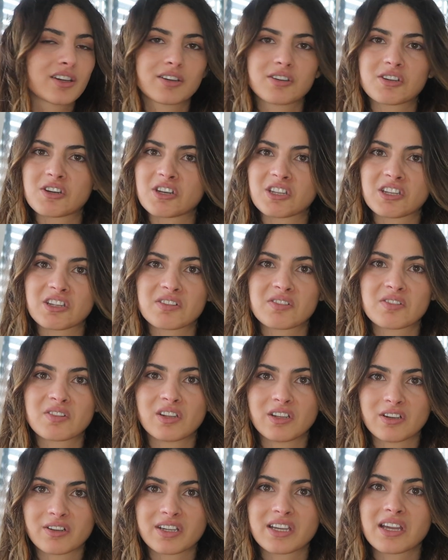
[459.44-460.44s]
could
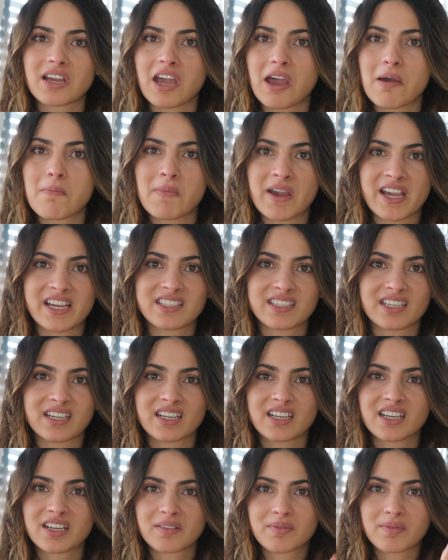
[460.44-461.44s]
look
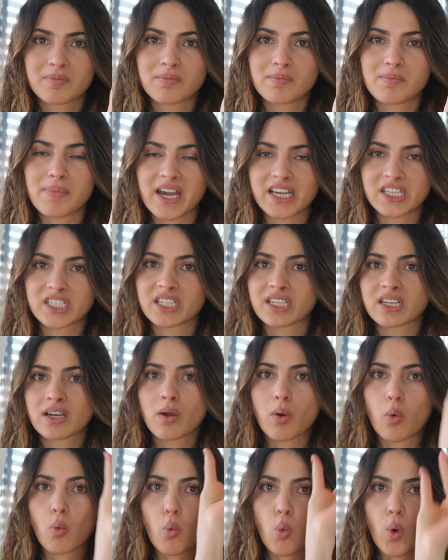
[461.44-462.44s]
amazing. Imagine
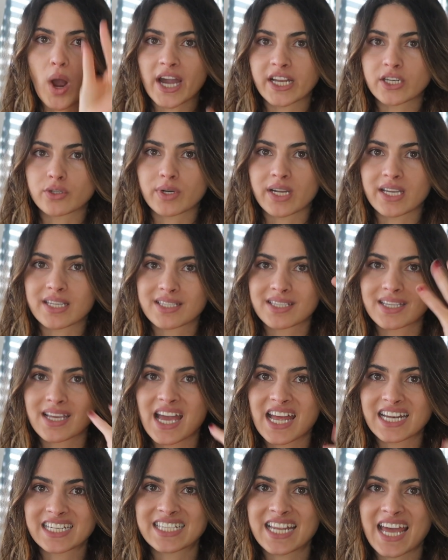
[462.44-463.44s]
white dress,
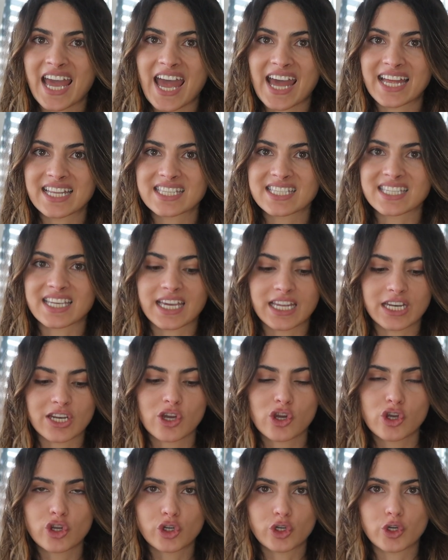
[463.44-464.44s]
tan skin,
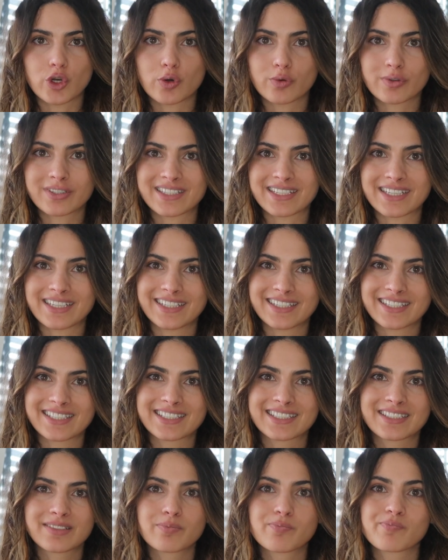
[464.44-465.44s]
those
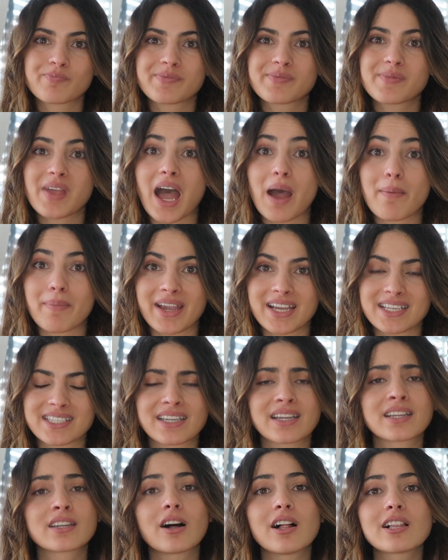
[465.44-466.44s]
heels,
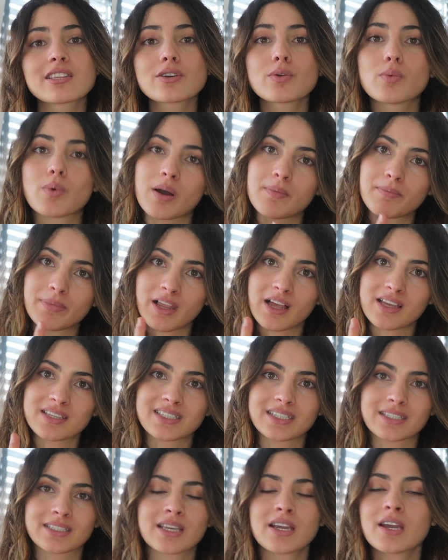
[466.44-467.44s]
amazing. And also one
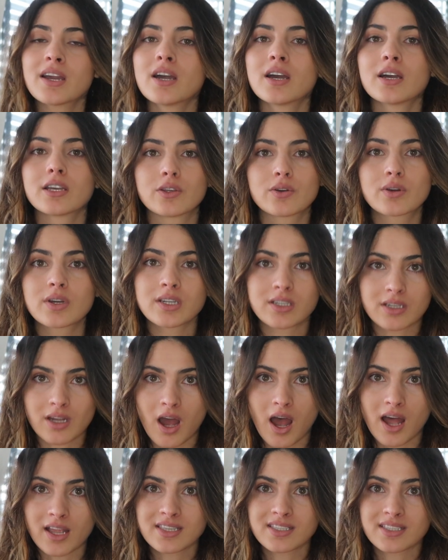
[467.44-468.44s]
plus is you can
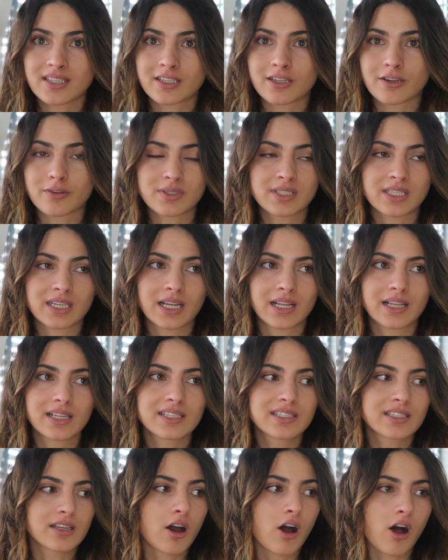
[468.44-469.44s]
dance in those
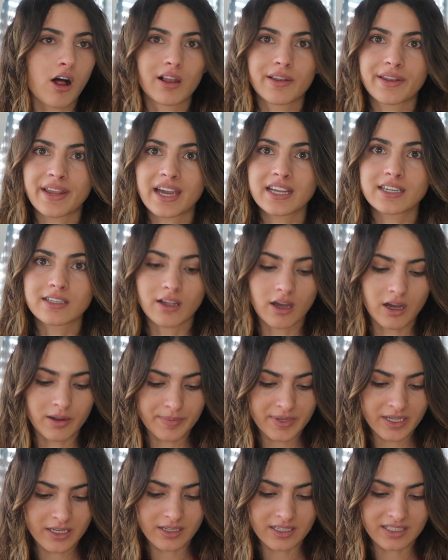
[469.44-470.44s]
heels all night long
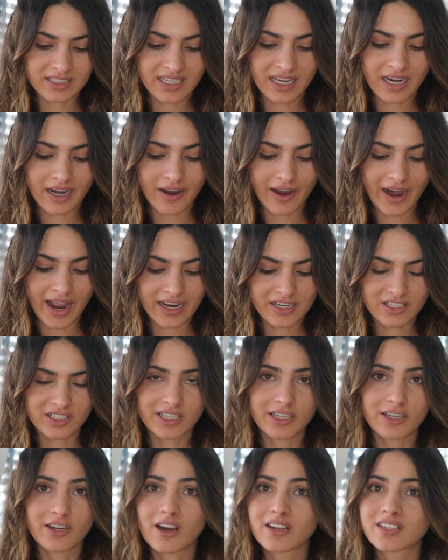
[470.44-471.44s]
because they are
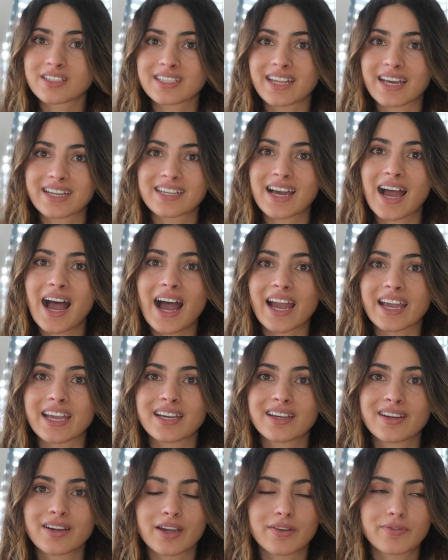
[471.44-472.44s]
actually not that high.
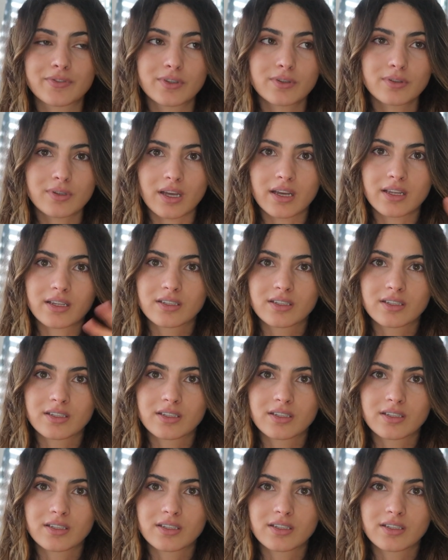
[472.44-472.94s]
If you